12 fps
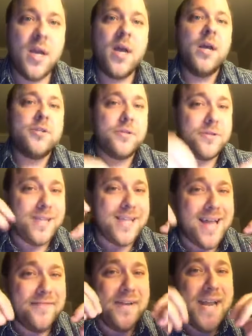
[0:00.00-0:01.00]
So there's a
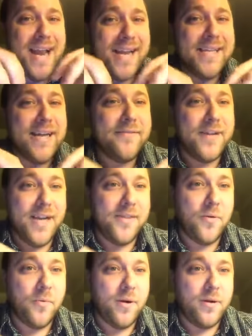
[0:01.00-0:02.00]
lot of negativity in the
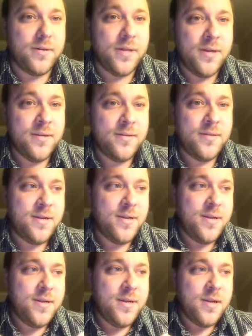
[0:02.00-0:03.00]
world.
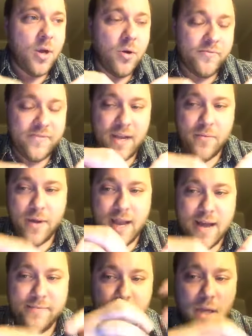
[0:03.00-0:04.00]
Hopefully we
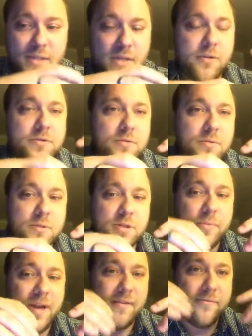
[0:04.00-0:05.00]
have guns in our schools so
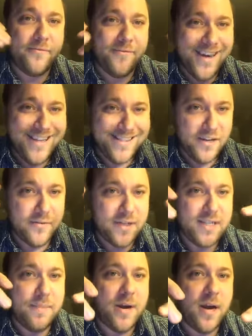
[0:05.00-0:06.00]
we can fight the
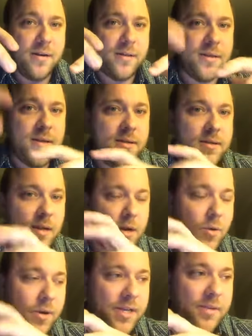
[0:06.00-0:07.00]
grizzly bears,
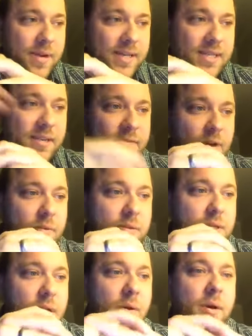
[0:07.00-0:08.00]
according to Betsy DeVos.
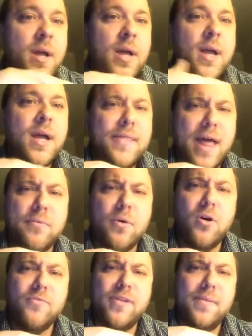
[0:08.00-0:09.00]
So that will
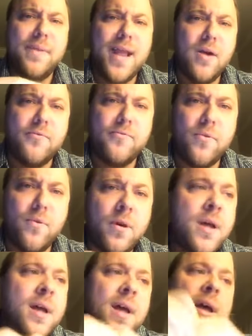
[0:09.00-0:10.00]
hopefully be helpful.
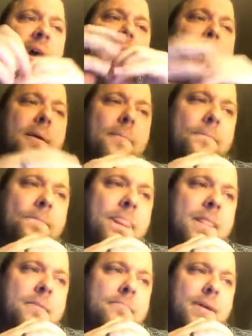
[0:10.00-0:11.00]
Um,
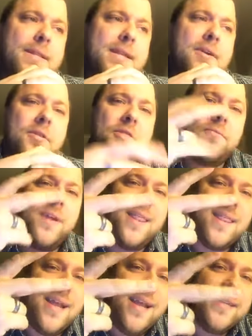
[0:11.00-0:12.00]
but there are three
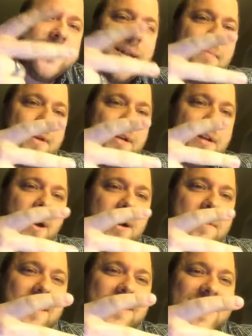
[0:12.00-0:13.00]
things that I'm going to talk
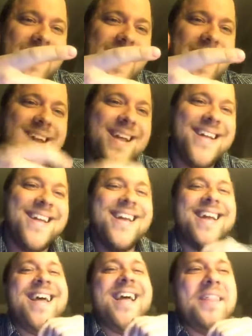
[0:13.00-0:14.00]
about today
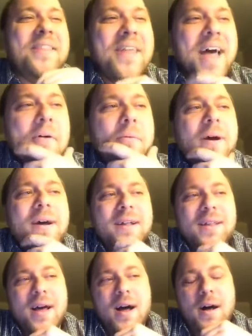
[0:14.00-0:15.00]
that
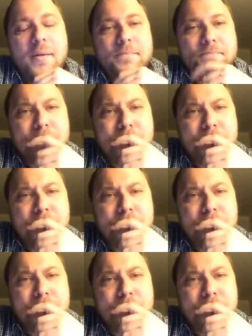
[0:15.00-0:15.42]
will um,